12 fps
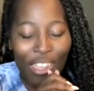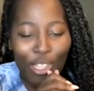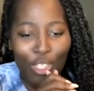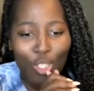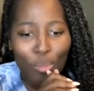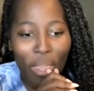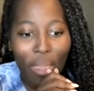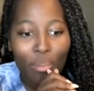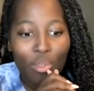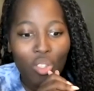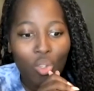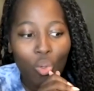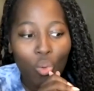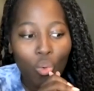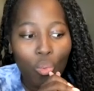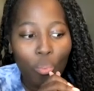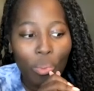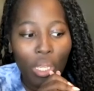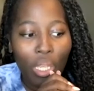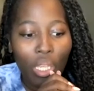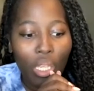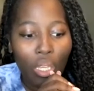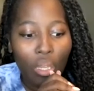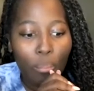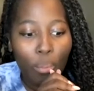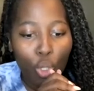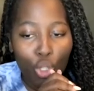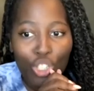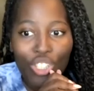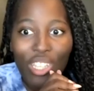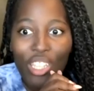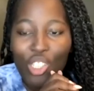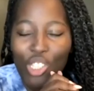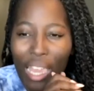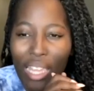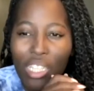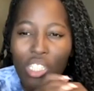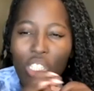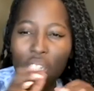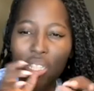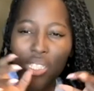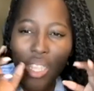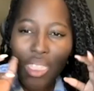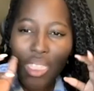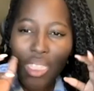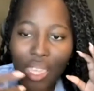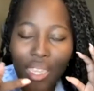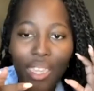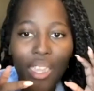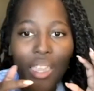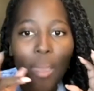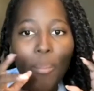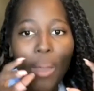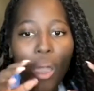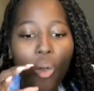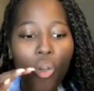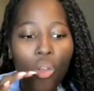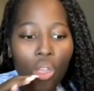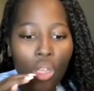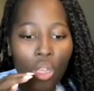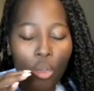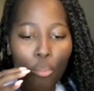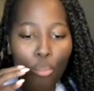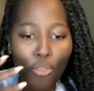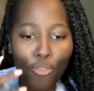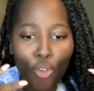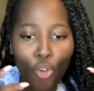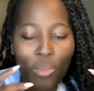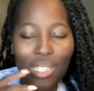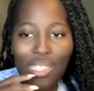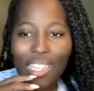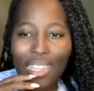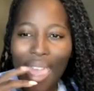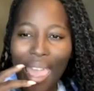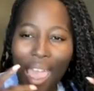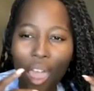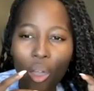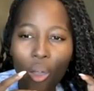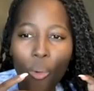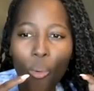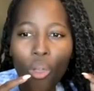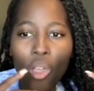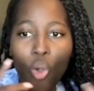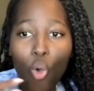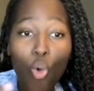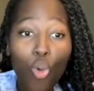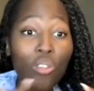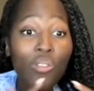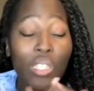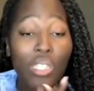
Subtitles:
to be able to be pushed and challenged into thinking about performance and how all of these